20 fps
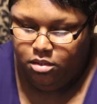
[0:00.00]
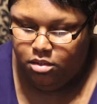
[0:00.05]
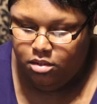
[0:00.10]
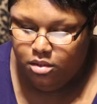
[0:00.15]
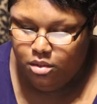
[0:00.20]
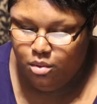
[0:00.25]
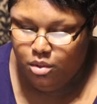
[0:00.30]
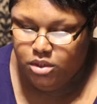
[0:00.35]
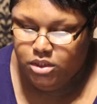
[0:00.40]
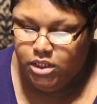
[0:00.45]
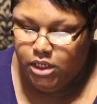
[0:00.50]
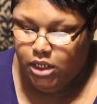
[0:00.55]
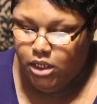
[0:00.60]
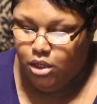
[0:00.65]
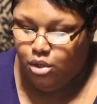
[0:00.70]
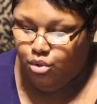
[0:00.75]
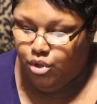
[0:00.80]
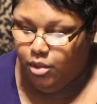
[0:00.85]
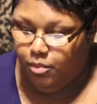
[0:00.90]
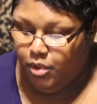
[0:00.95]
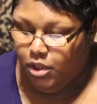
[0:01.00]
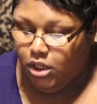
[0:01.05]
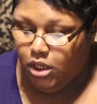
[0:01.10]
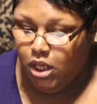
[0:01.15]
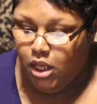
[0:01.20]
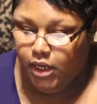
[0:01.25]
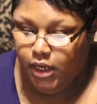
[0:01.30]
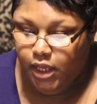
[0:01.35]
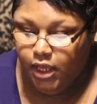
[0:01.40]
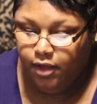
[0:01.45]
You can tell they put a
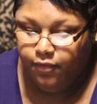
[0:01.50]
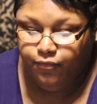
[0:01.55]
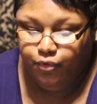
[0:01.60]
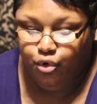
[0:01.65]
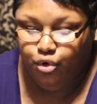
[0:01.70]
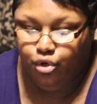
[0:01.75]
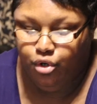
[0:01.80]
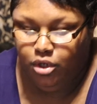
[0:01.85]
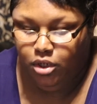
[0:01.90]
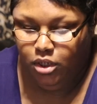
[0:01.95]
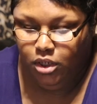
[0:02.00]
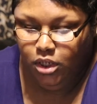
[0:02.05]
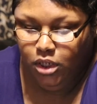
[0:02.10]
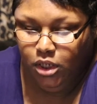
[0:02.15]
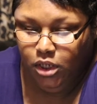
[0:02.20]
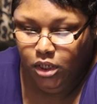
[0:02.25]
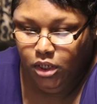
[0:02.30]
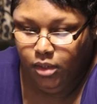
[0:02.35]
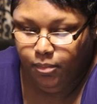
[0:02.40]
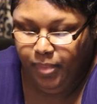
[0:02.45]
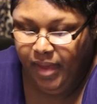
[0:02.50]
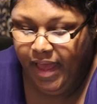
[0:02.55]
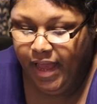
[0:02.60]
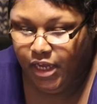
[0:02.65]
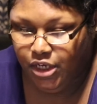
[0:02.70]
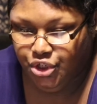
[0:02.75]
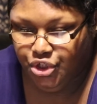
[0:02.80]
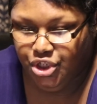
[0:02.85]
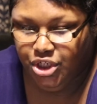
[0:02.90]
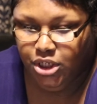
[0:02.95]
lot of effort in
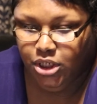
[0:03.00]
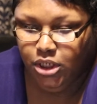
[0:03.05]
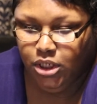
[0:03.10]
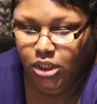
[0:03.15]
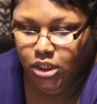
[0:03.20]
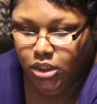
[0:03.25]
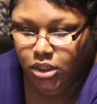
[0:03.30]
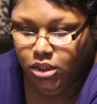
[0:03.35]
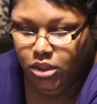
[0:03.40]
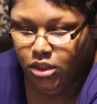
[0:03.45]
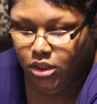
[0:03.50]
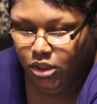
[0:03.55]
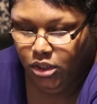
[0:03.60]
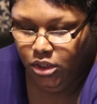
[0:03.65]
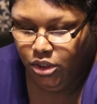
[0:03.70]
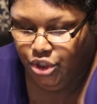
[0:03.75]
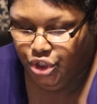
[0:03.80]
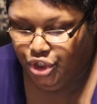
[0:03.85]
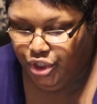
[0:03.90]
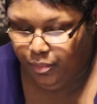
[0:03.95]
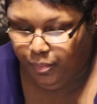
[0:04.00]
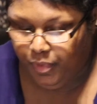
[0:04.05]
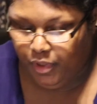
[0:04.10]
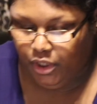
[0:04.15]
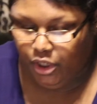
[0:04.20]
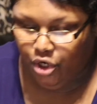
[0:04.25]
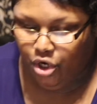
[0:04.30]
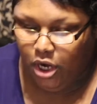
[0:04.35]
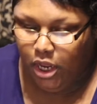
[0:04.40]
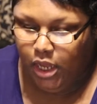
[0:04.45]
packaging and shipping
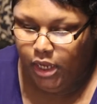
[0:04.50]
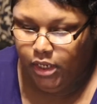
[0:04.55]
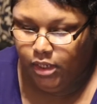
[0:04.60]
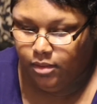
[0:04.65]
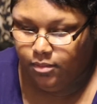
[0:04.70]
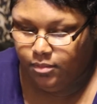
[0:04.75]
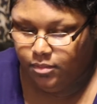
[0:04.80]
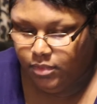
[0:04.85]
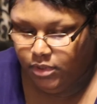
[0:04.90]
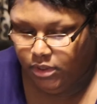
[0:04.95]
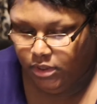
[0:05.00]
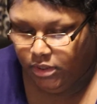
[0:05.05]
their items.